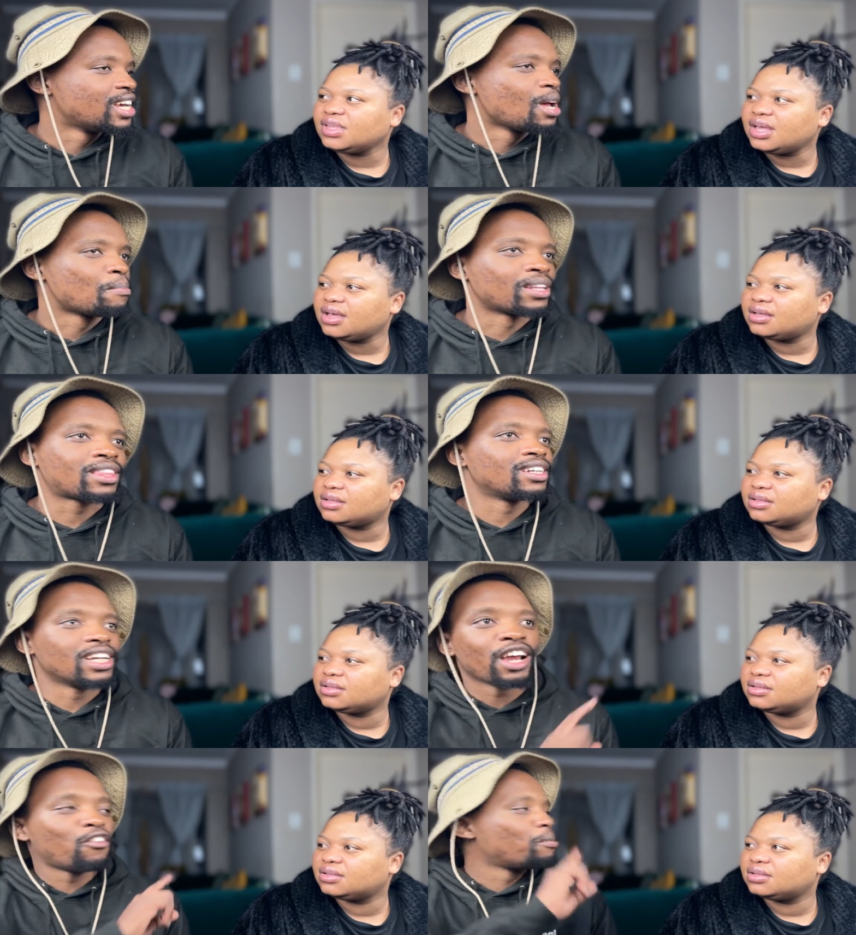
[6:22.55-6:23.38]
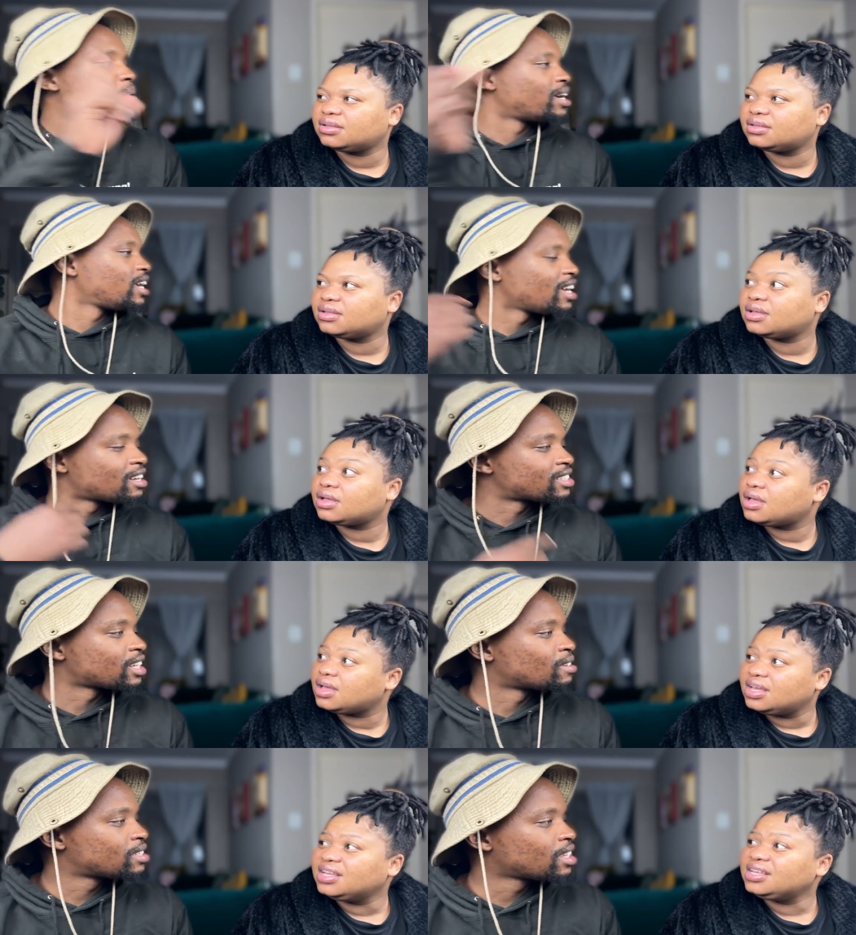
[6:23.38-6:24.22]
Speaker 1: Yeah. But then everybody
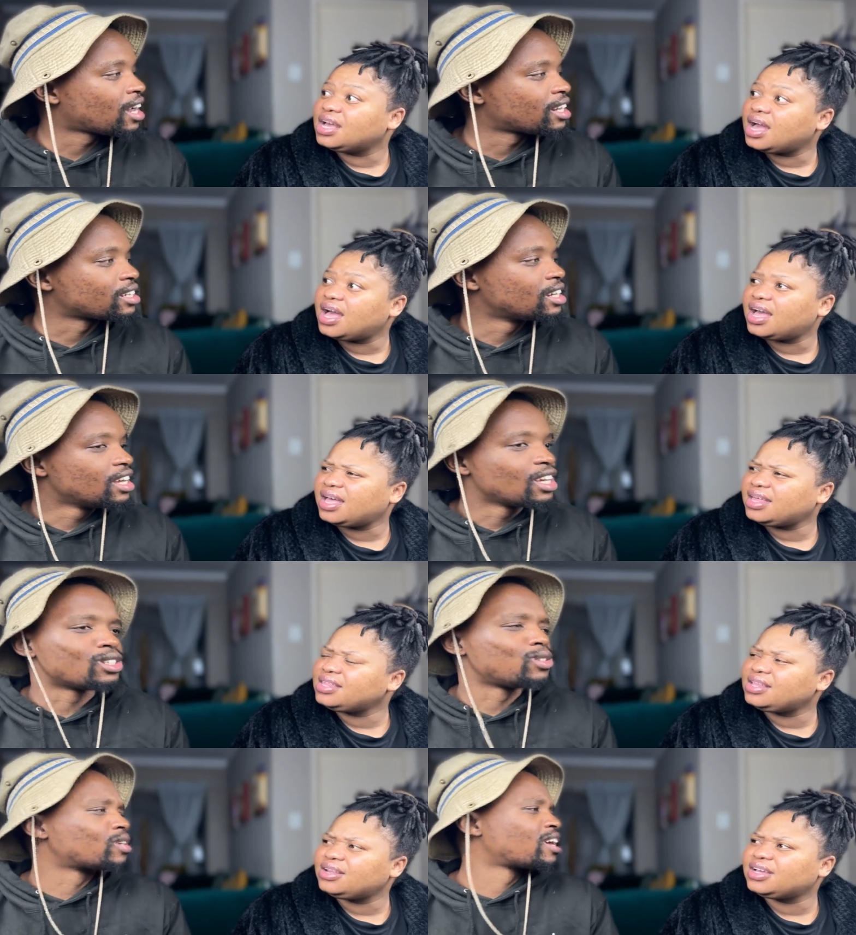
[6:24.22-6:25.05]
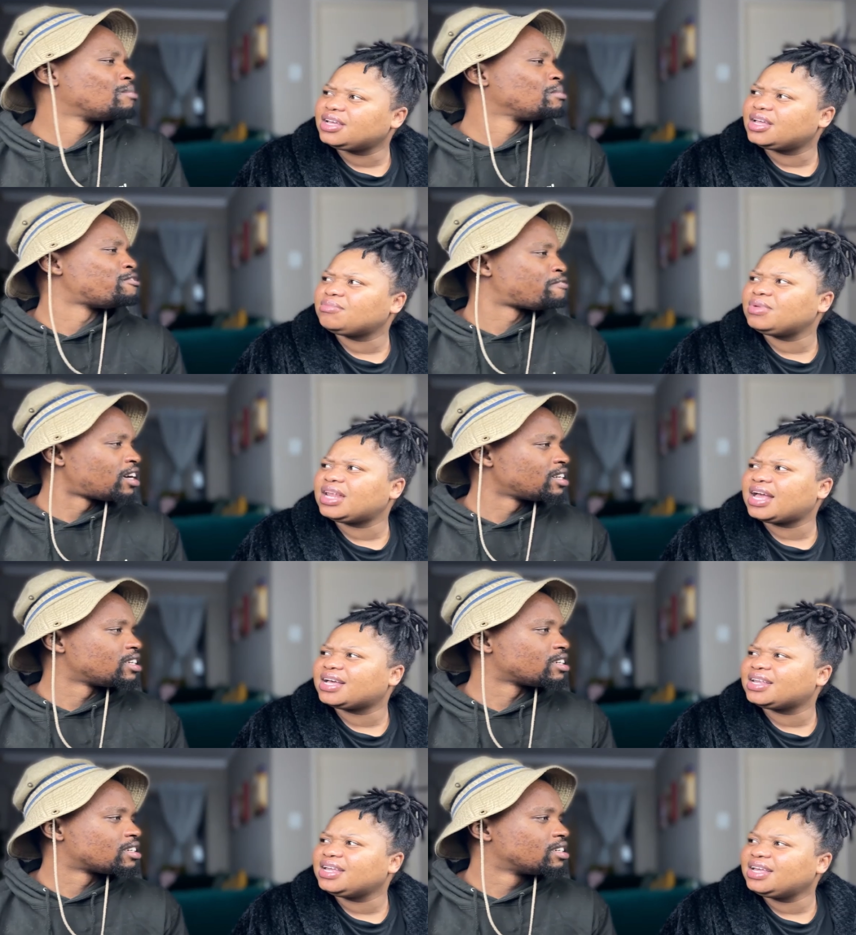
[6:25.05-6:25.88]
else outside yeah, is looking at me funny.
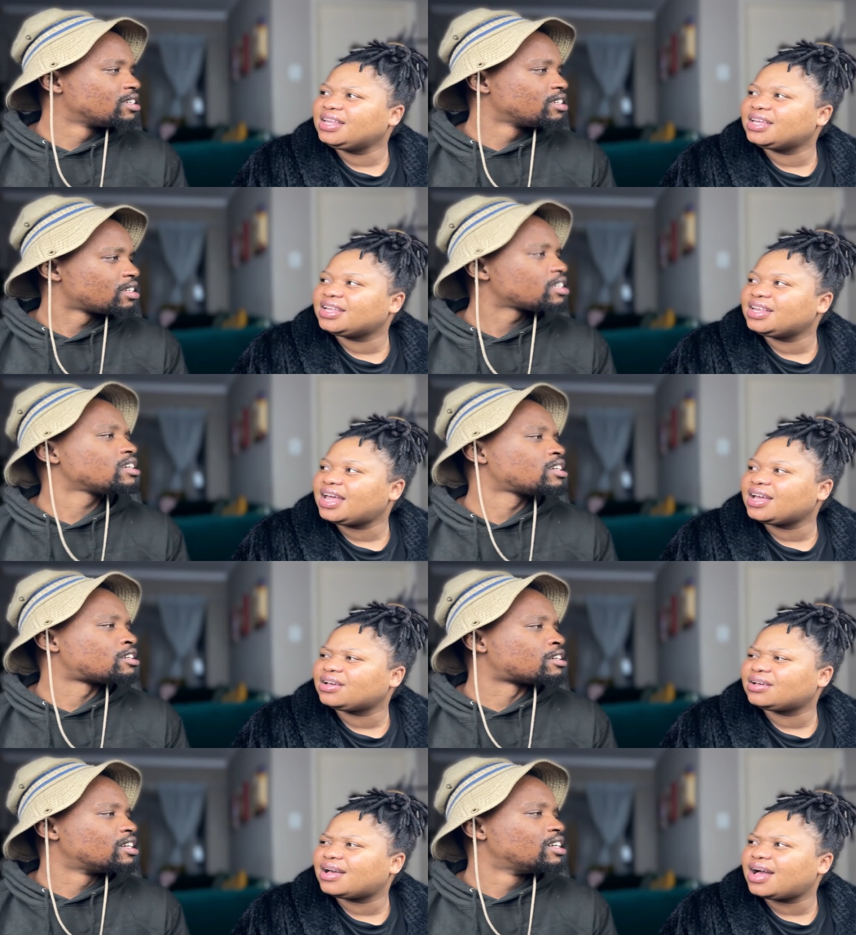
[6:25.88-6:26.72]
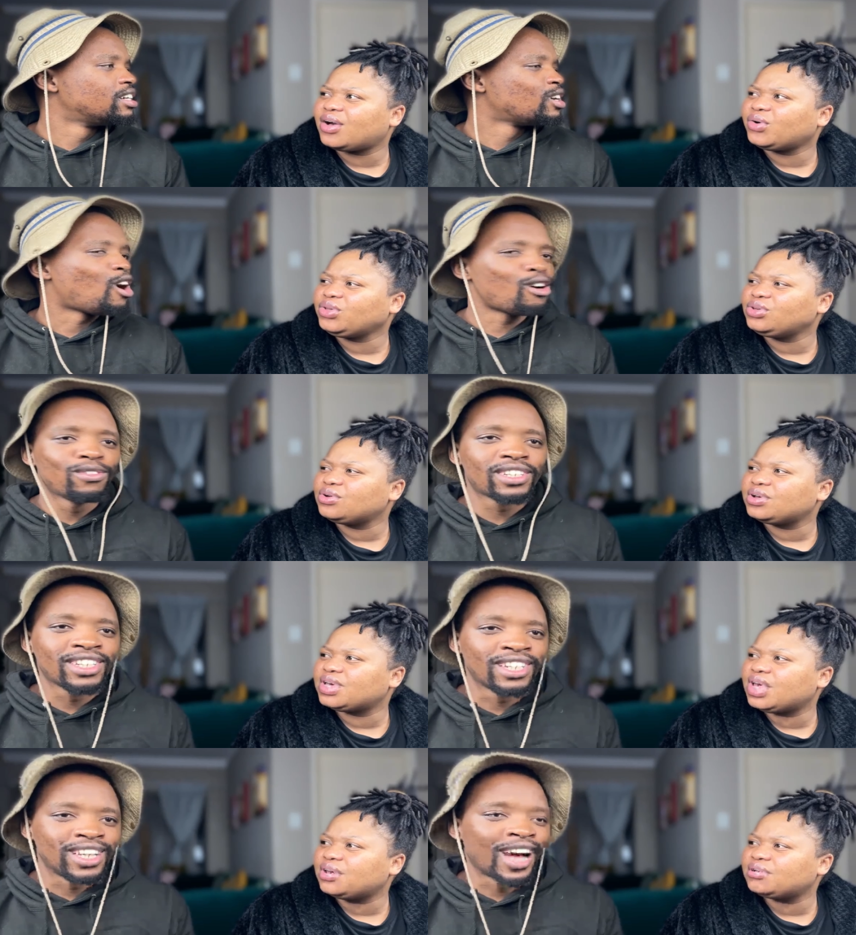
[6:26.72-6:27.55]
like an idiot. Yeah. Like, how
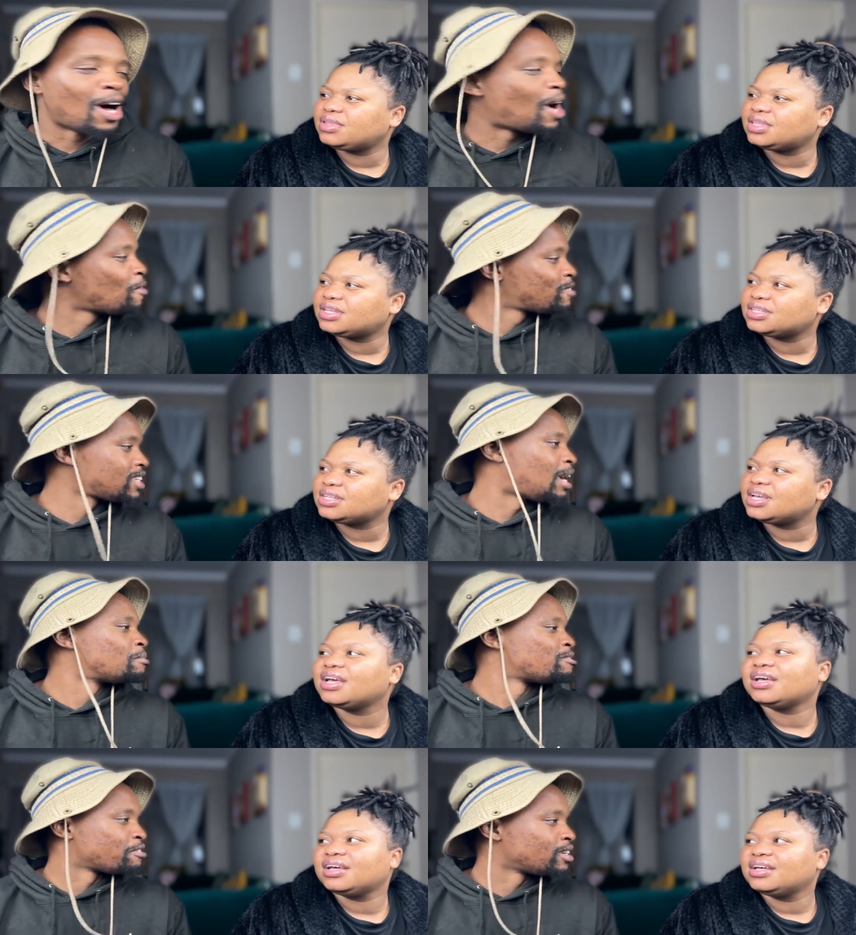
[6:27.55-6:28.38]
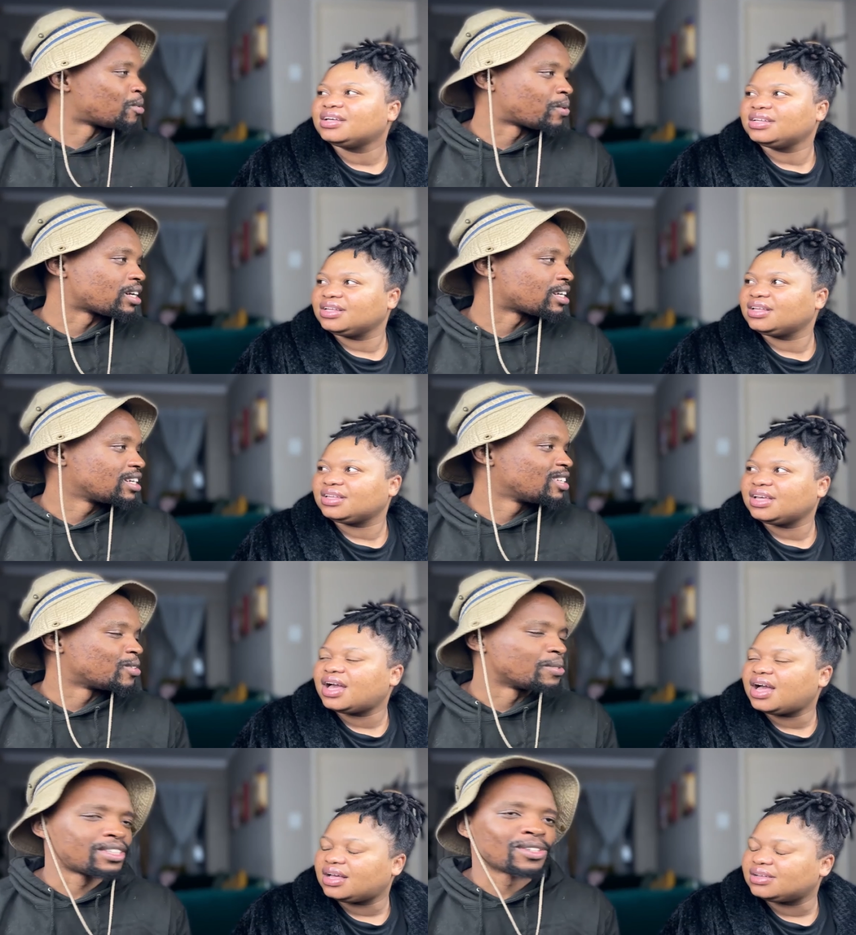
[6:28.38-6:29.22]
obviously okay now, obviously I'm a feet away.
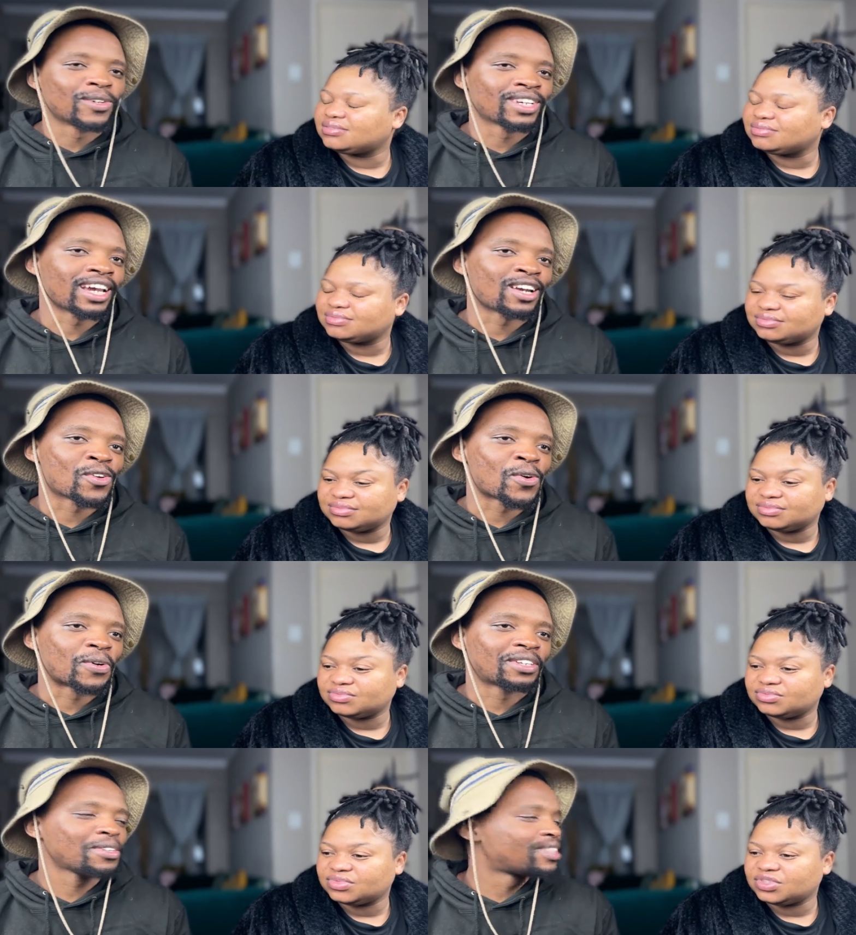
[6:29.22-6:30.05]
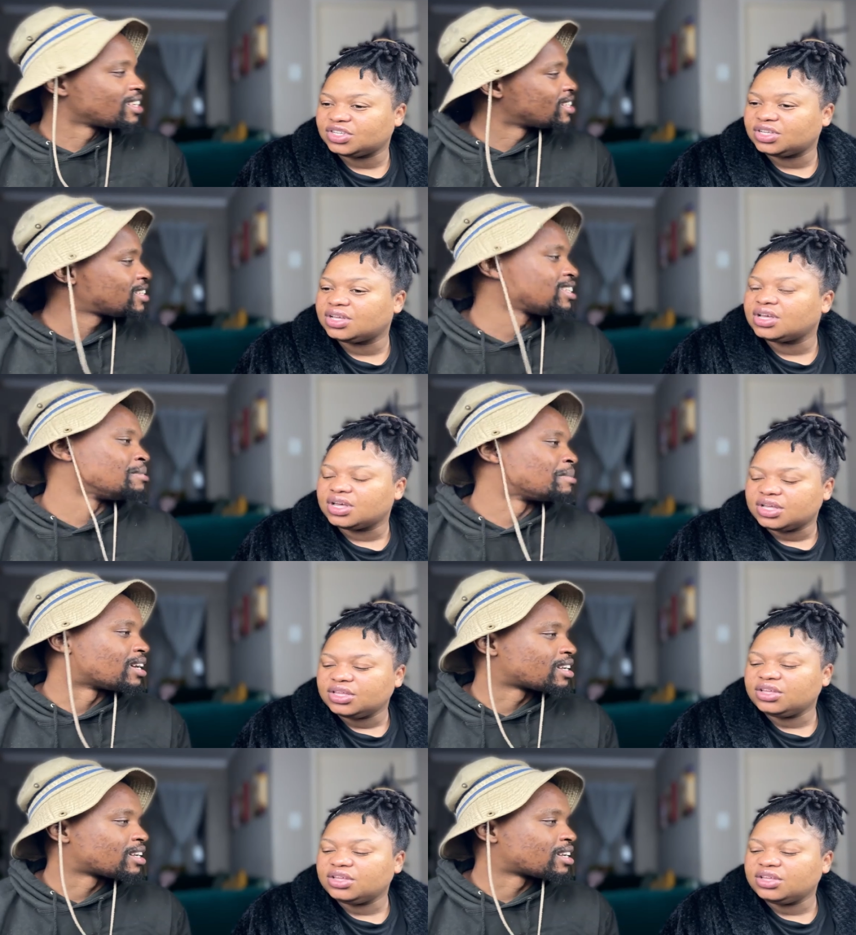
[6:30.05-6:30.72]
Yeah. To, okay, no, shooting is lean.